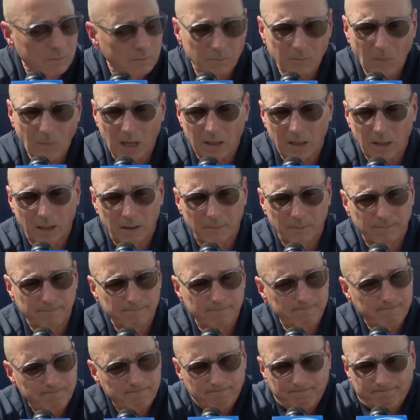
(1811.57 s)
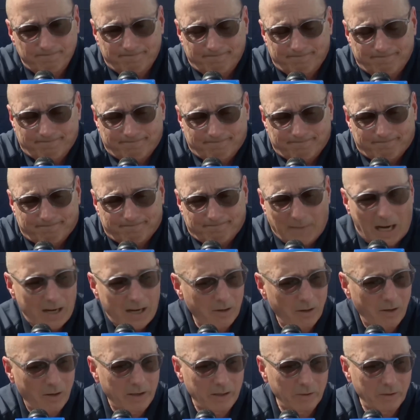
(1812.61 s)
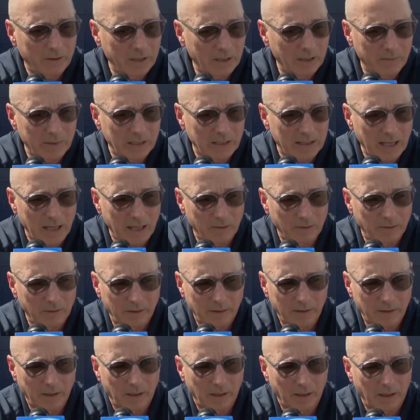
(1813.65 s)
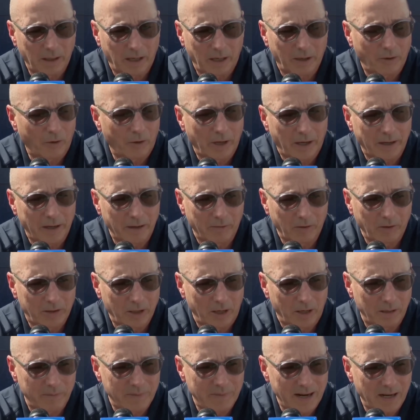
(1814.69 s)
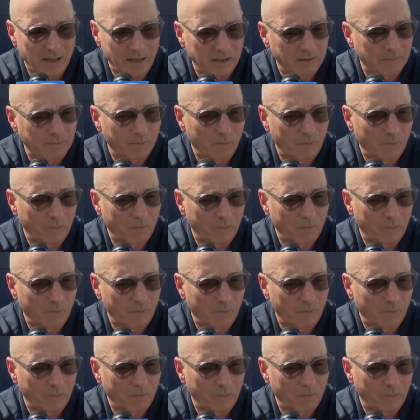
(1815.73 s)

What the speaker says: I don't know. I don't think about that. I never thought about it,